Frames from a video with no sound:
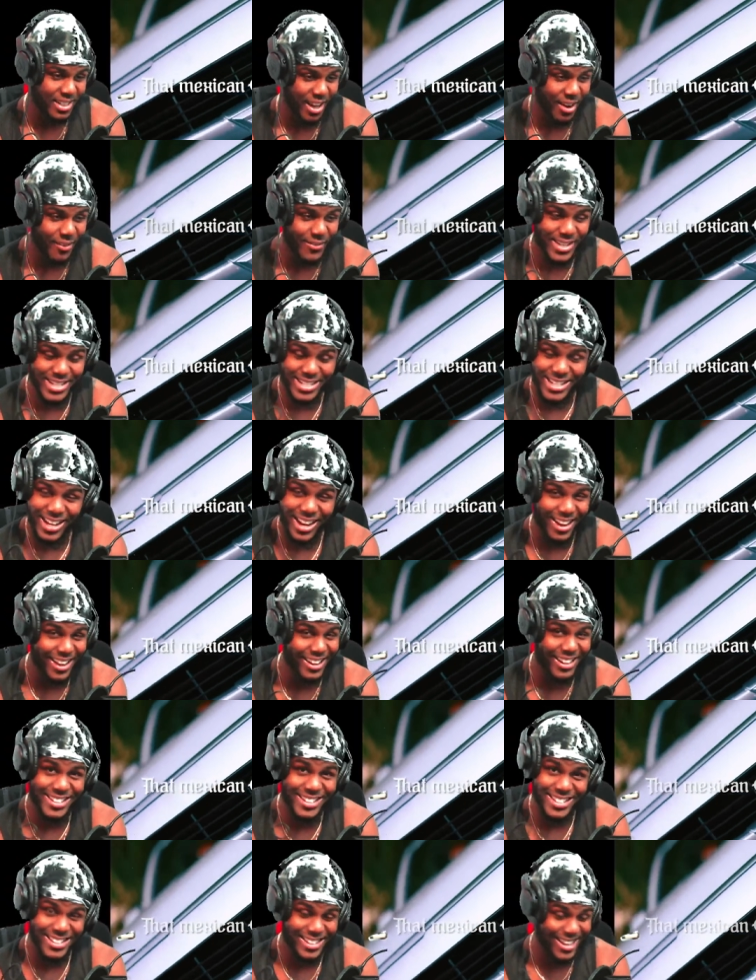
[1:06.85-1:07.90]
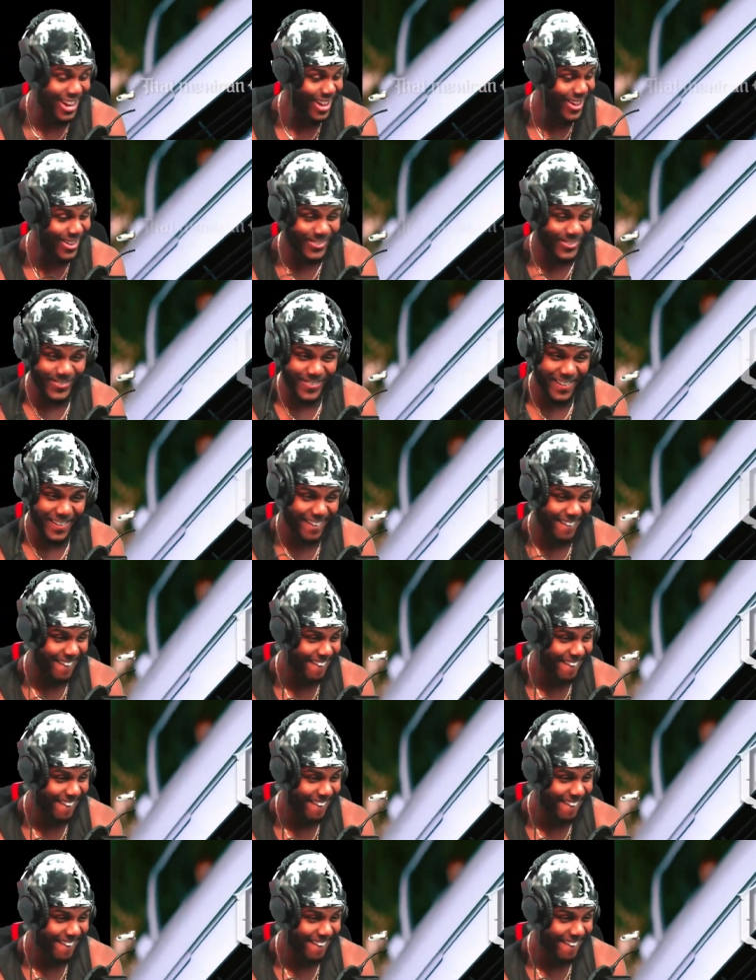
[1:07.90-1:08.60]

Every time he snaps, bro.